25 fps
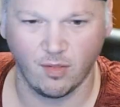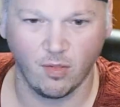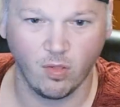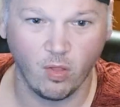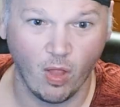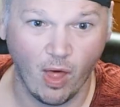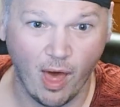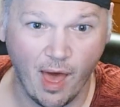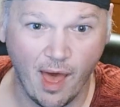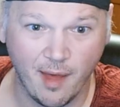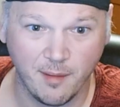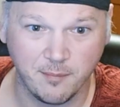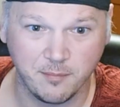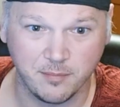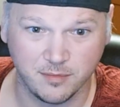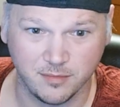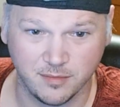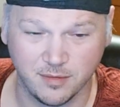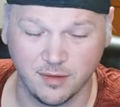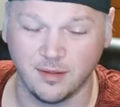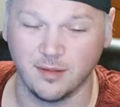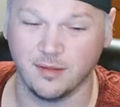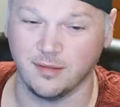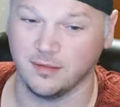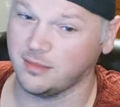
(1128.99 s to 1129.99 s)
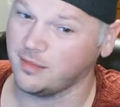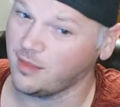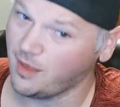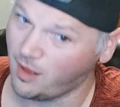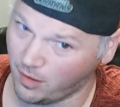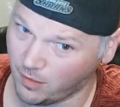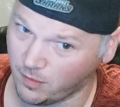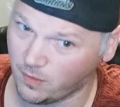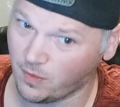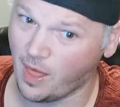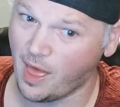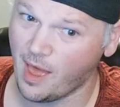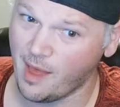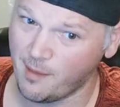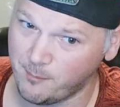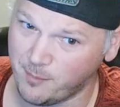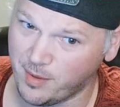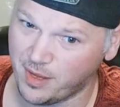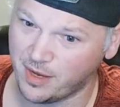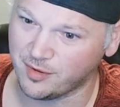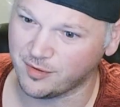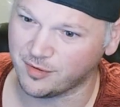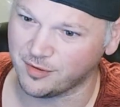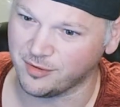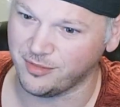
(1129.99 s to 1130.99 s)
a lot
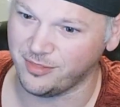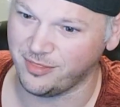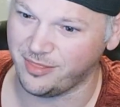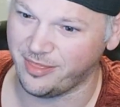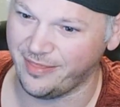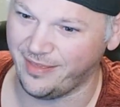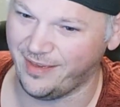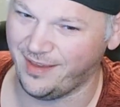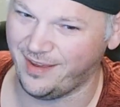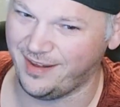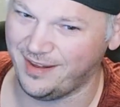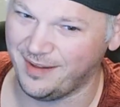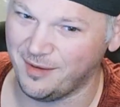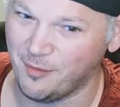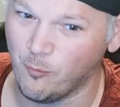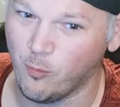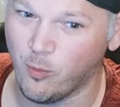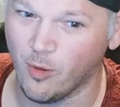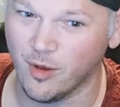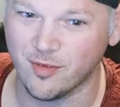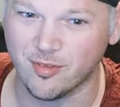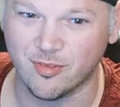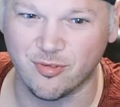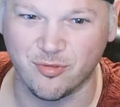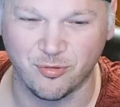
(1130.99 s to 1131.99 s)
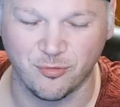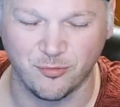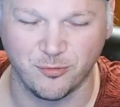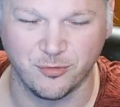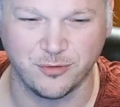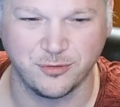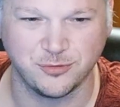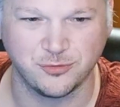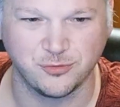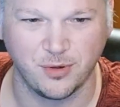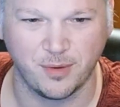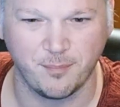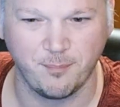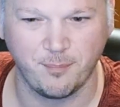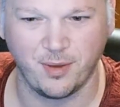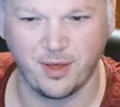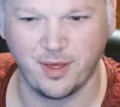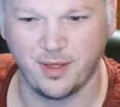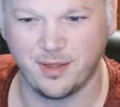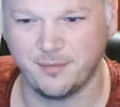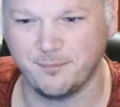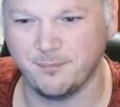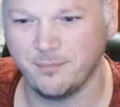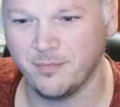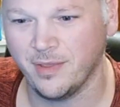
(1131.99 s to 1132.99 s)
better than it was through the drip
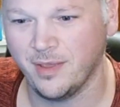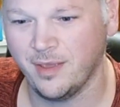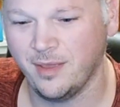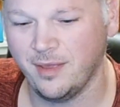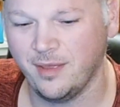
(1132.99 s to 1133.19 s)
pot.